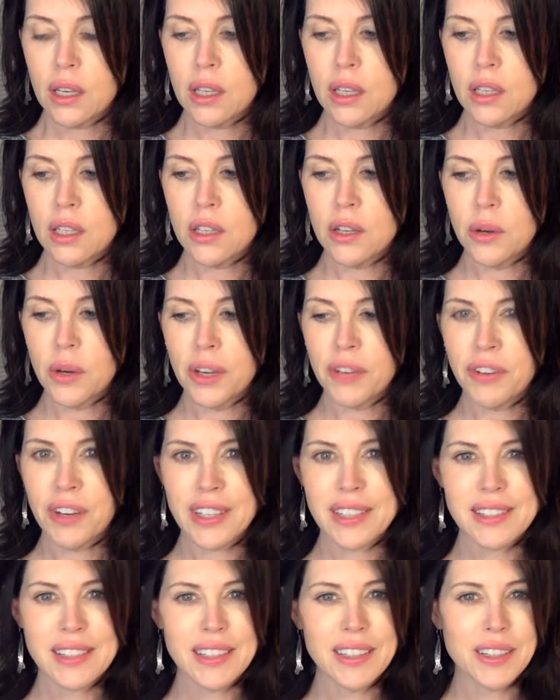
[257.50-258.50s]
if I
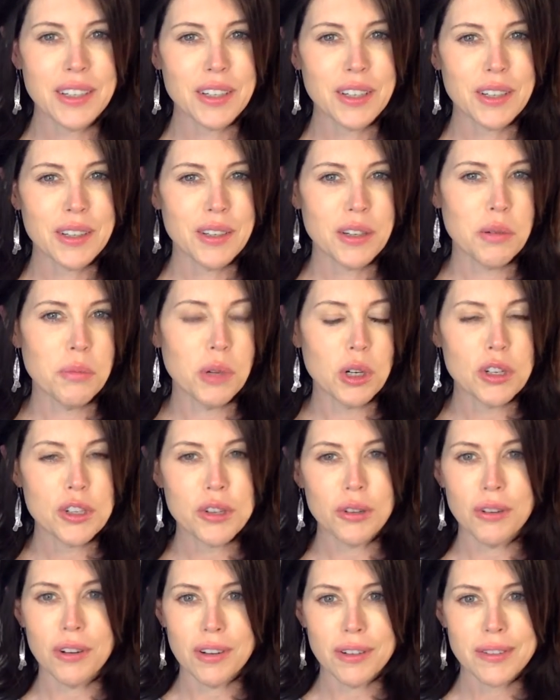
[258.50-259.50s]
see a
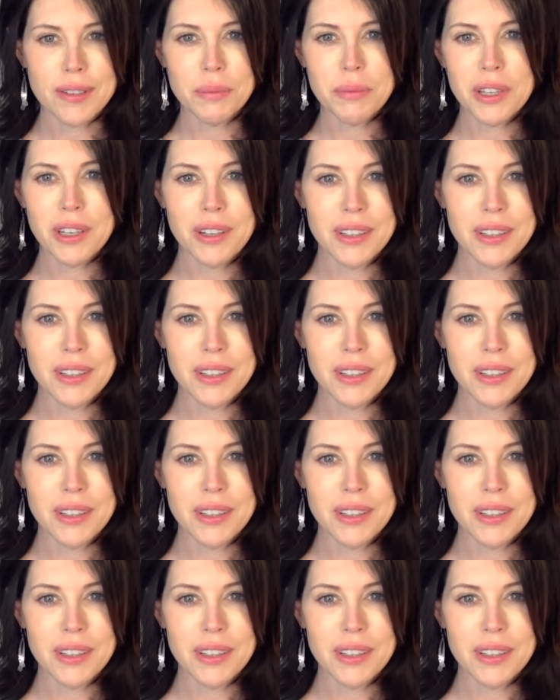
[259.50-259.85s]
commercial or something